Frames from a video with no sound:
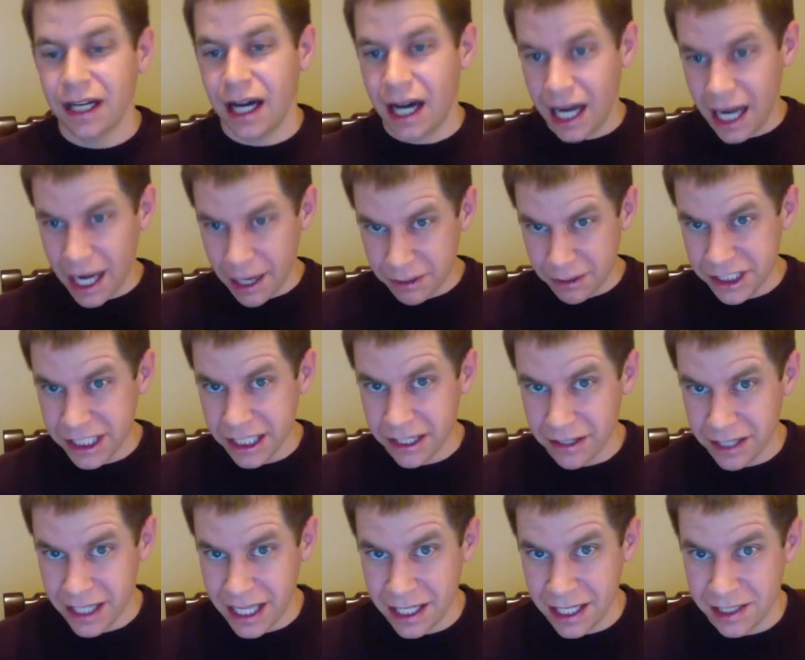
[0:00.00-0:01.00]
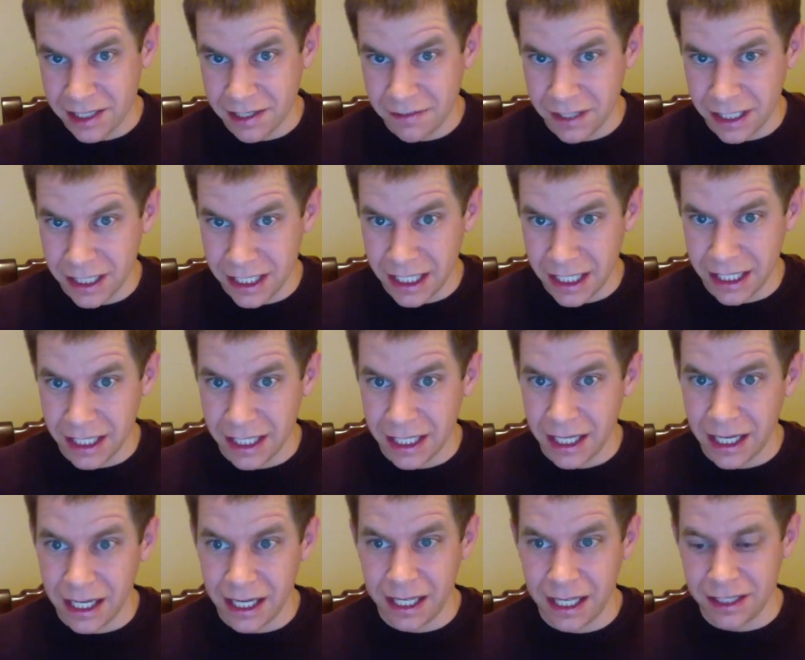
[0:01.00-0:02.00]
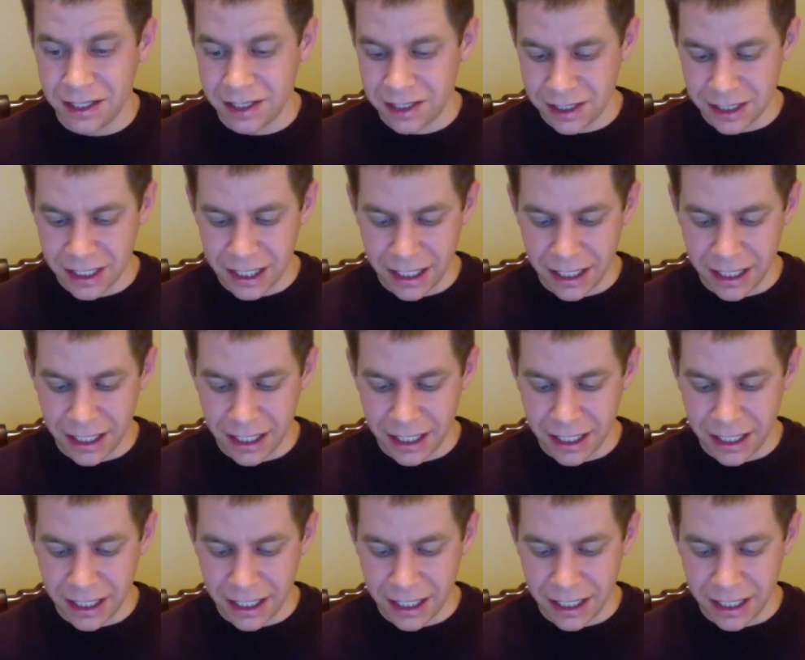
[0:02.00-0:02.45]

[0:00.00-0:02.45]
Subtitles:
I would check out the Canon 70D. It's